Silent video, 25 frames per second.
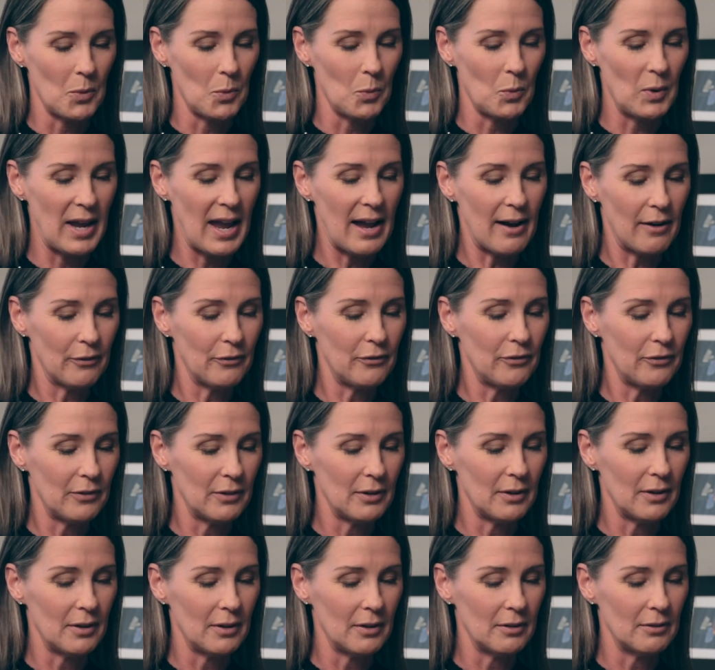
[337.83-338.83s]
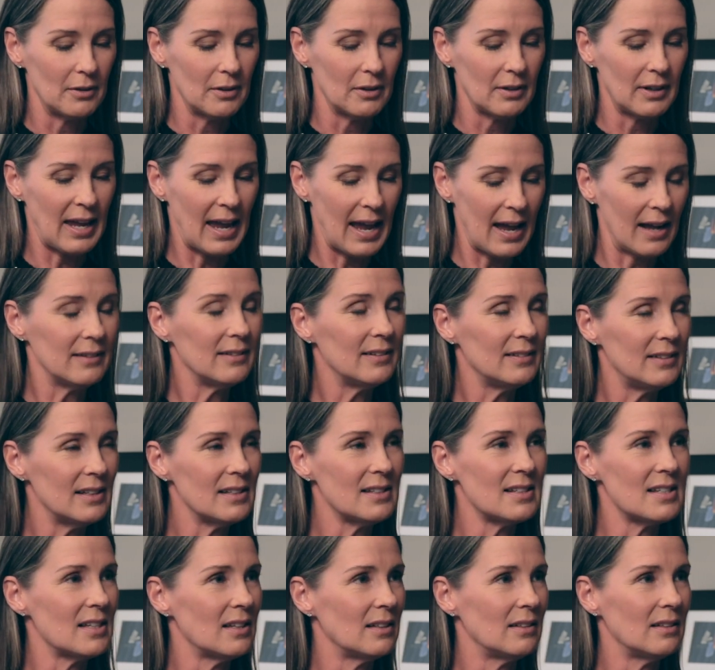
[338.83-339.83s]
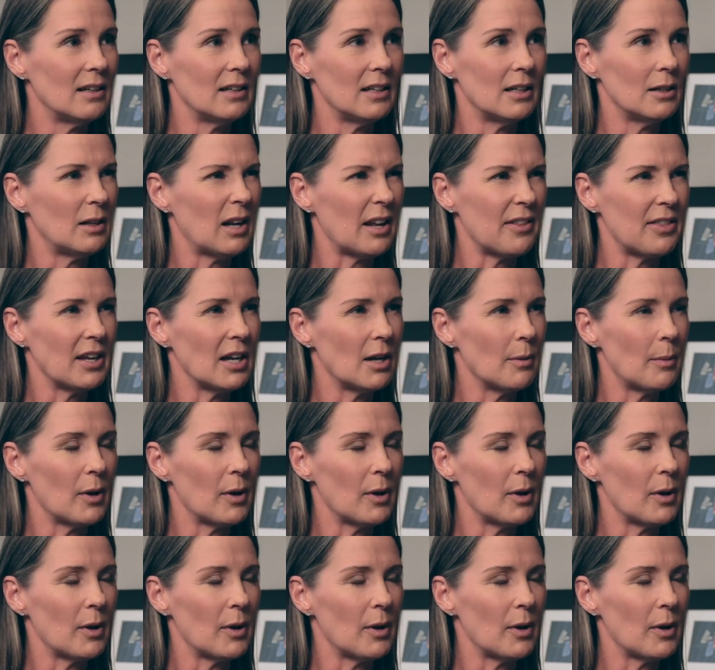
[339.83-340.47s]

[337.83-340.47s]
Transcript: We have candidates in I think